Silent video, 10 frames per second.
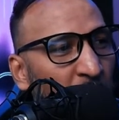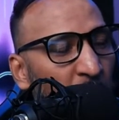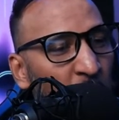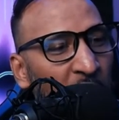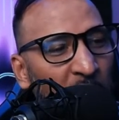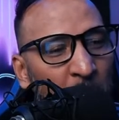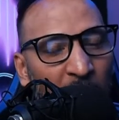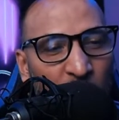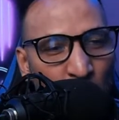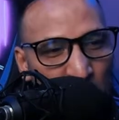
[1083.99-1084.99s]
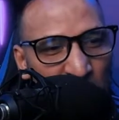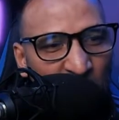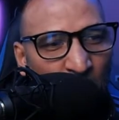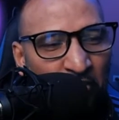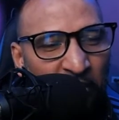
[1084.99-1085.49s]
So, Sheldon Bato using
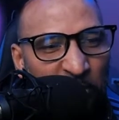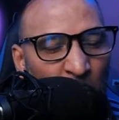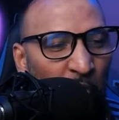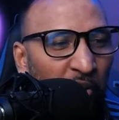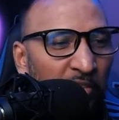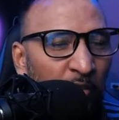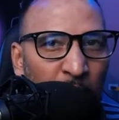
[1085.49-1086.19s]
some of his experience there.